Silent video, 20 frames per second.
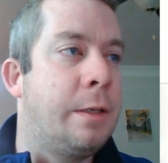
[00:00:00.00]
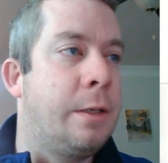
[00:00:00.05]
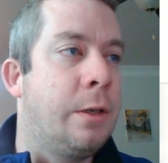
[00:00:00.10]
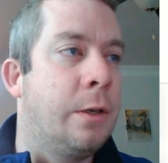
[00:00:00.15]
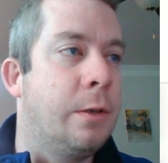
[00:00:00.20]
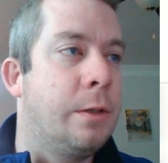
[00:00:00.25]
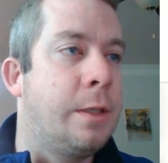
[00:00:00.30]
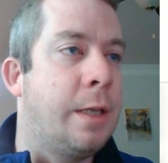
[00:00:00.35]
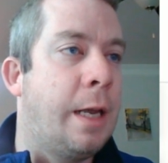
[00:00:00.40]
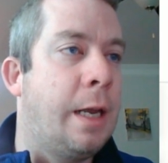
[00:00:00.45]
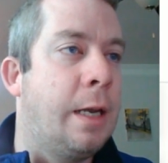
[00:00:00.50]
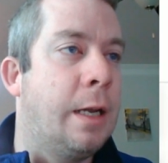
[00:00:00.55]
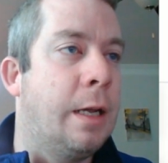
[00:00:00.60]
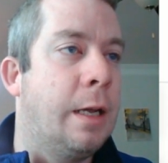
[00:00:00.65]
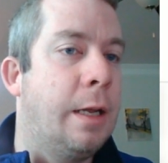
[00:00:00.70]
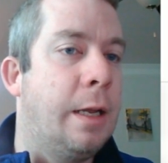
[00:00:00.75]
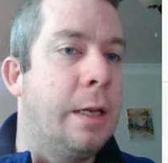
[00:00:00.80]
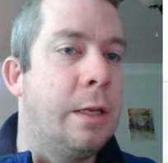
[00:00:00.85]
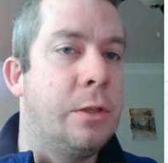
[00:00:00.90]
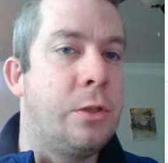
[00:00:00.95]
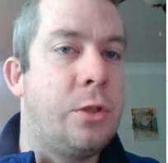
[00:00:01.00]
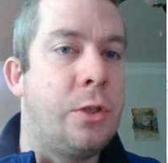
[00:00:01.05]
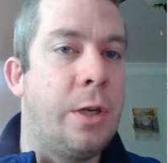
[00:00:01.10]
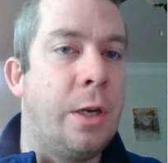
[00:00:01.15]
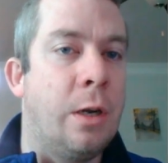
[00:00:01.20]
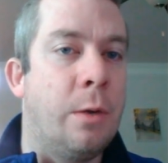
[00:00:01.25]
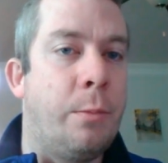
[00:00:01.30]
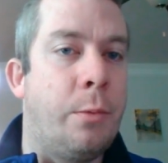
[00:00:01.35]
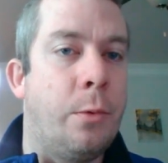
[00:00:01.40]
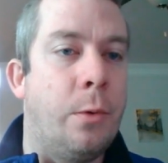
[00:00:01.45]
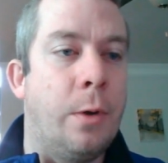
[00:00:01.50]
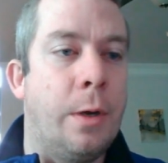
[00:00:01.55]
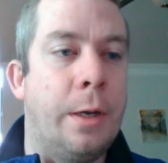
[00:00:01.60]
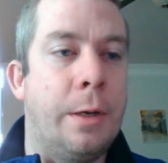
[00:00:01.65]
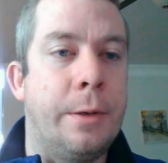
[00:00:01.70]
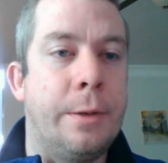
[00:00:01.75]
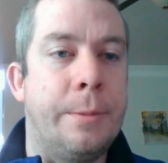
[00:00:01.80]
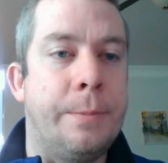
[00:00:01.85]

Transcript: your data in SharePoint.